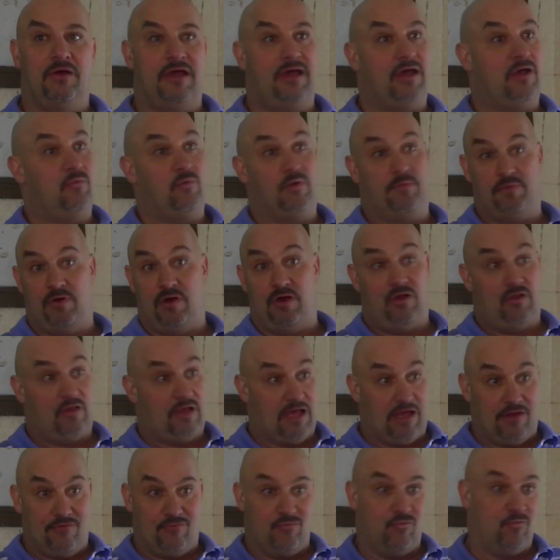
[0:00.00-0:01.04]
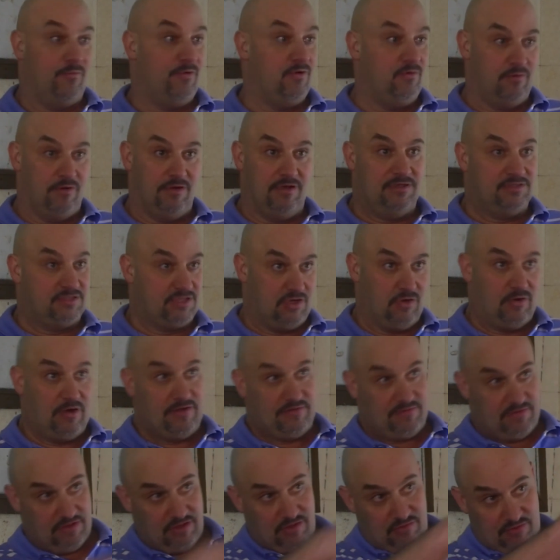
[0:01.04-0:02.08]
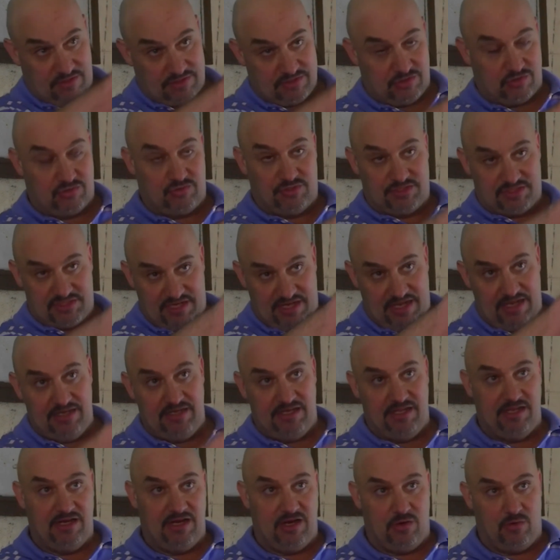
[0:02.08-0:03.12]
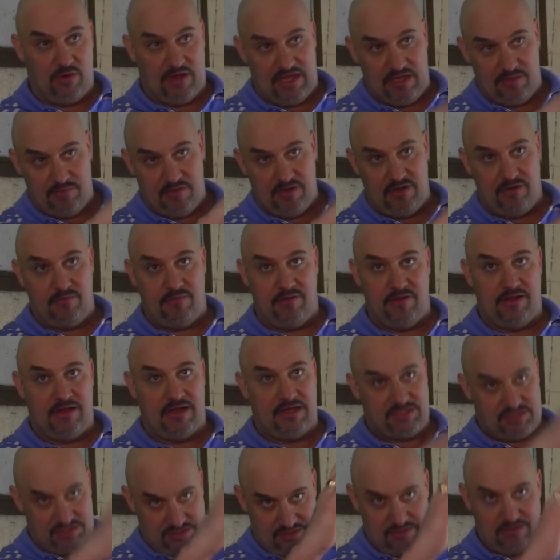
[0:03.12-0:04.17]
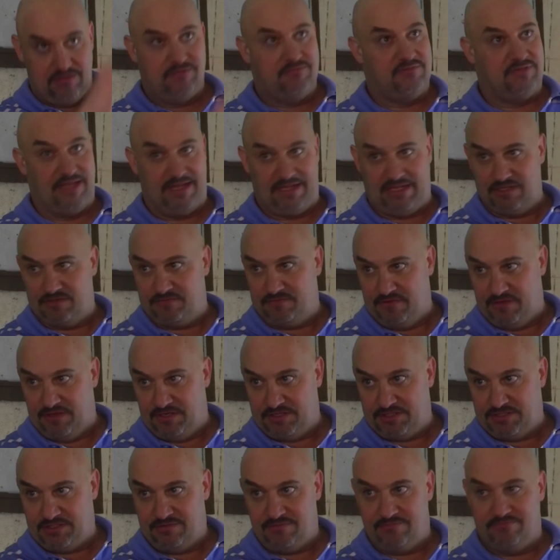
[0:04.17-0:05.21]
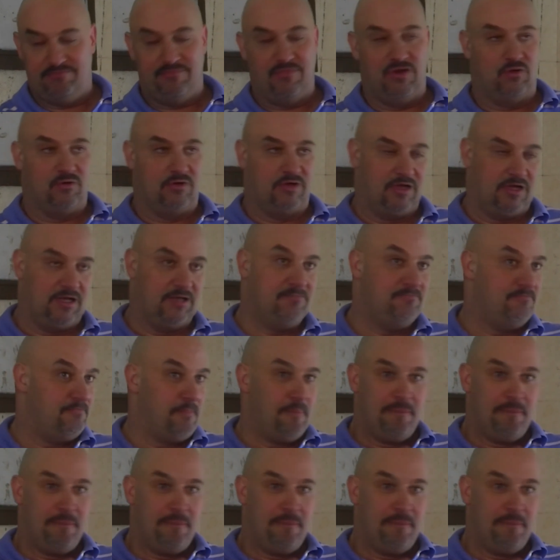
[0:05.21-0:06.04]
And what Paul had for me was go out there and wrestle Chris Candido, 8-minute match, take his finish, okay?